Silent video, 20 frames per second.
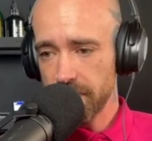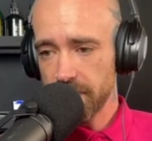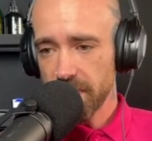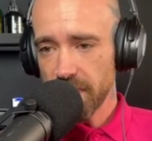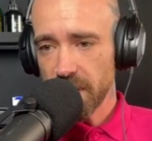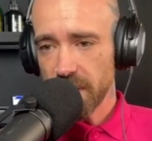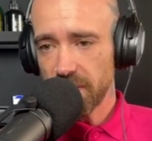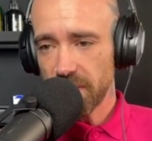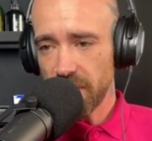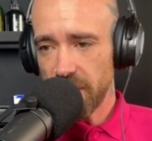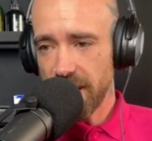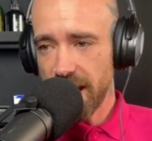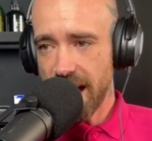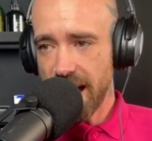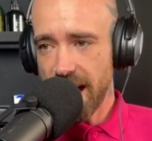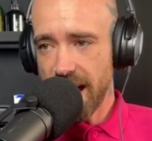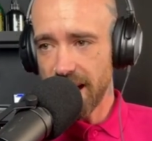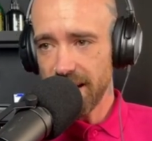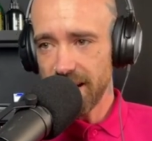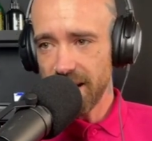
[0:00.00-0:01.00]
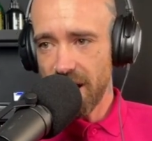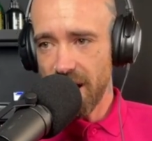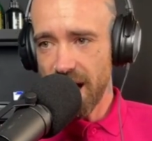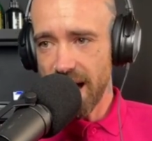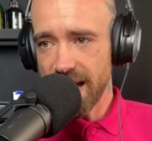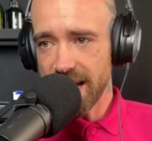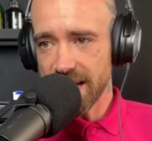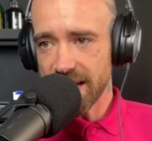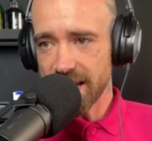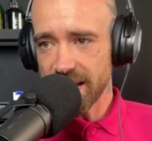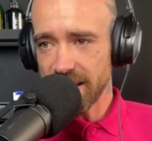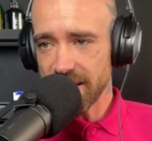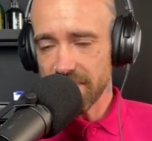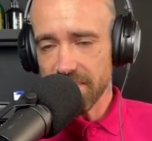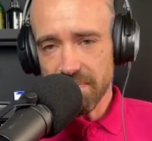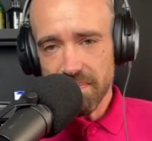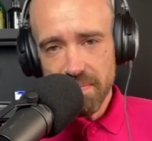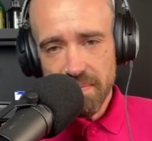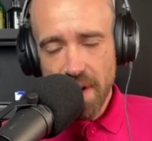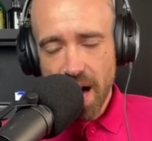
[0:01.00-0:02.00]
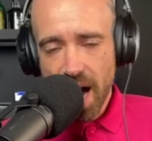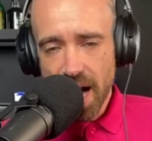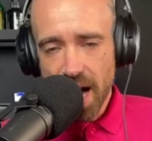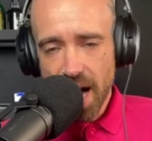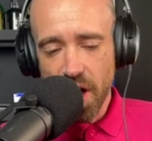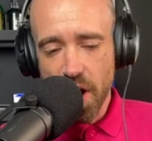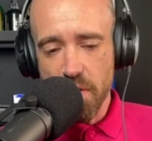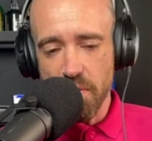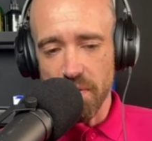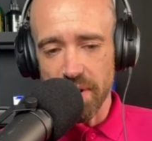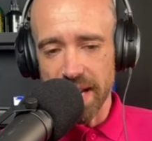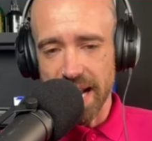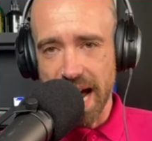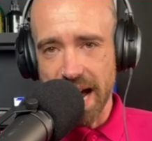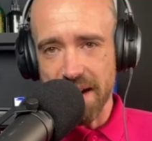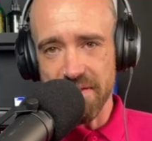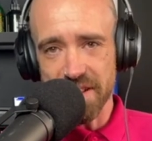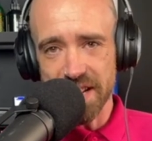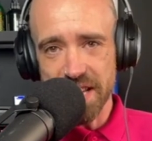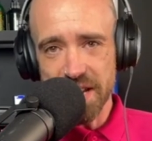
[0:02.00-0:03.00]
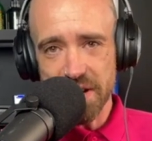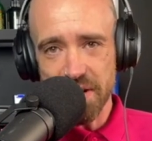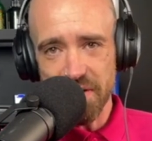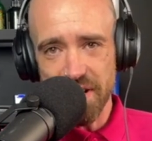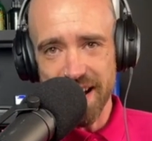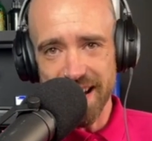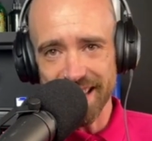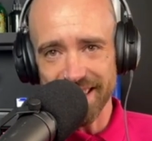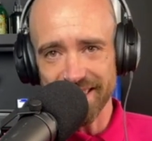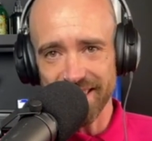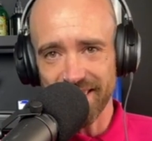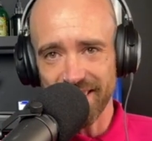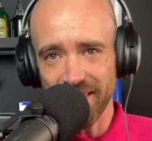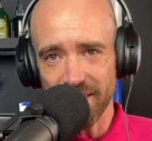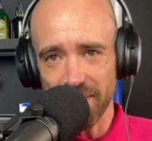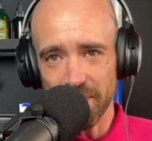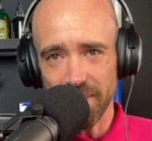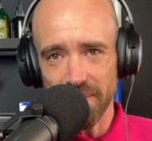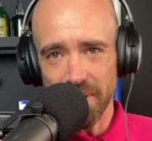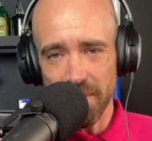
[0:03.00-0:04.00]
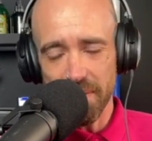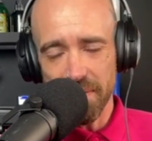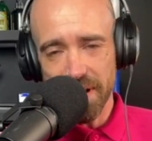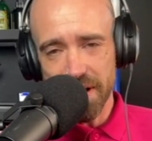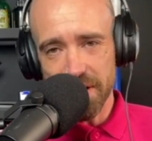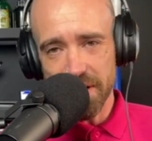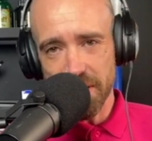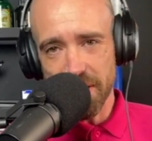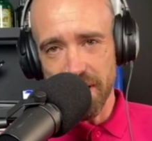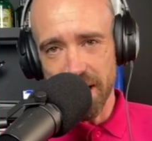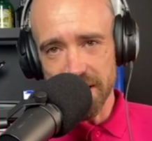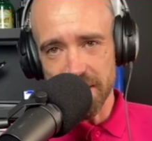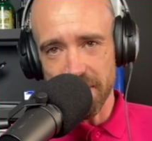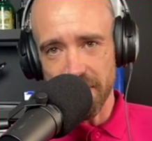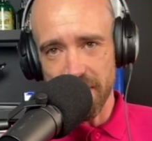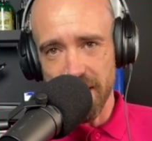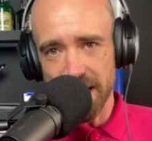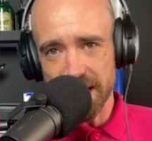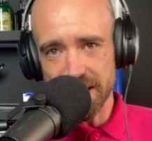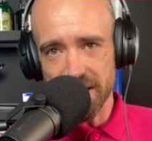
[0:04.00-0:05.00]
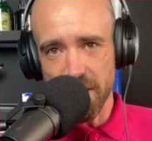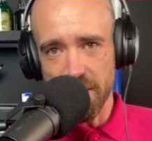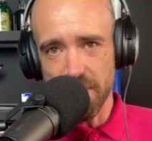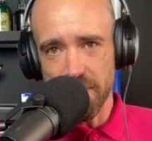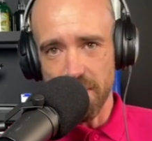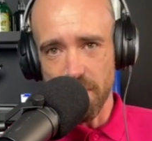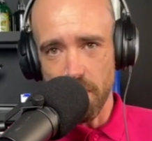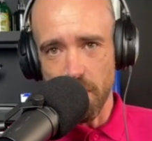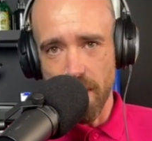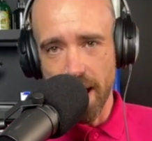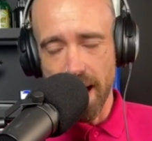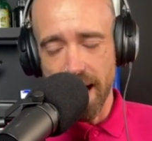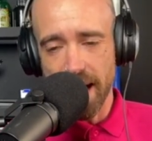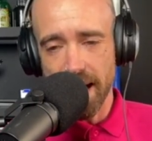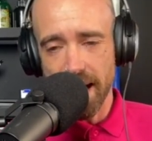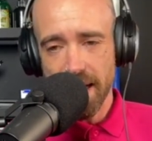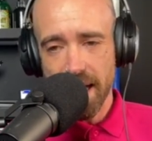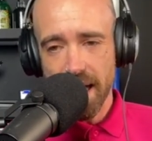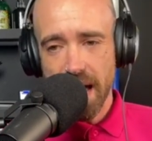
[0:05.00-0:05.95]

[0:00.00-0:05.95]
So yeah, like, I don't really have any criticisms. I think you guys are very self-aware.